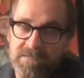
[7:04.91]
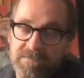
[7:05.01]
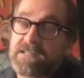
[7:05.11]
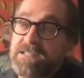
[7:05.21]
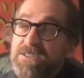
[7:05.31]
In
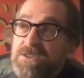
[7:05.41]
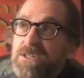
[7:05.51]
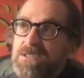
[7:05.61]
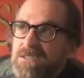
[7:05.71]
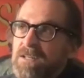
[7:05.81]
fact, he
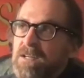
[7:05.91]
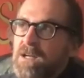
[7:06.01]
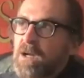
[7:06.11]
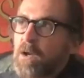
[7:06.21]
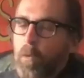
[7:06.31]
just
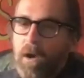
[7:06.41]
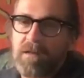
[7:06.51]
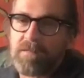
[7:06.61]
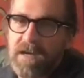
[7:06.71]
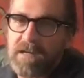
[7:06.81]

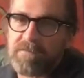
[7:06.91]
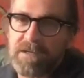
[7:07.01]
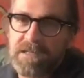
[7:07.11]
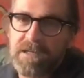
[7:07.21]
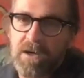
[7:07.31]
qualified
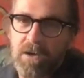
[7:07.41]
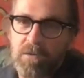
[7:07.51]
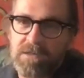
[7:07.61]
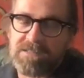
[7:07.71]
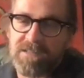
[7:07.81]
for
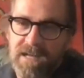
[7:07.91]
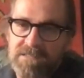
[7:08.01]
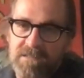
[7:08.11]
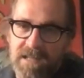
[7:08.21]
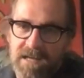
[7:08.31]
EO this
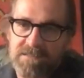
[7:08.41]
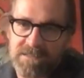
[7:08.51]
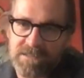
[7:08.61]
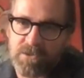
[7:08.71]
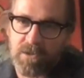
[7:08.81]
last class,
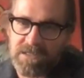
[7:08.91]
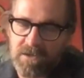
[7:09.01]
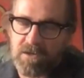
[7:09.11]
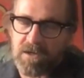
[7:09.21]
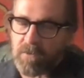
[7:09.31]
and he joined
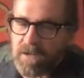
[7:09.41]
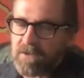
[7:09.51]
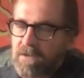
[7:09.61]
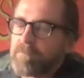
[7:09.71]
EO Colorado.